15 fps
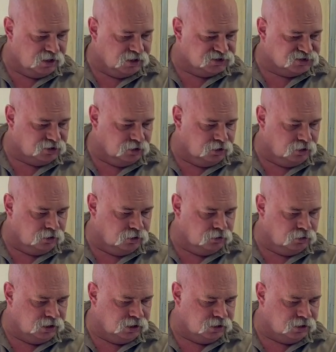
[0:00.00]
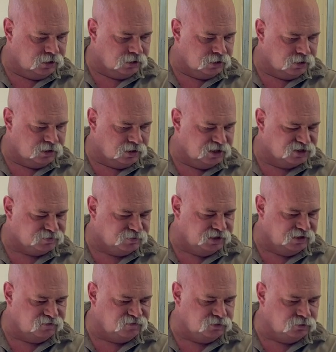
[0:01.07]
So it's
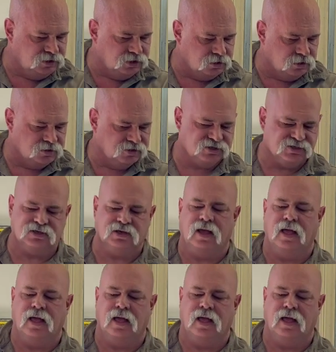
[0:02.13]
been a few years,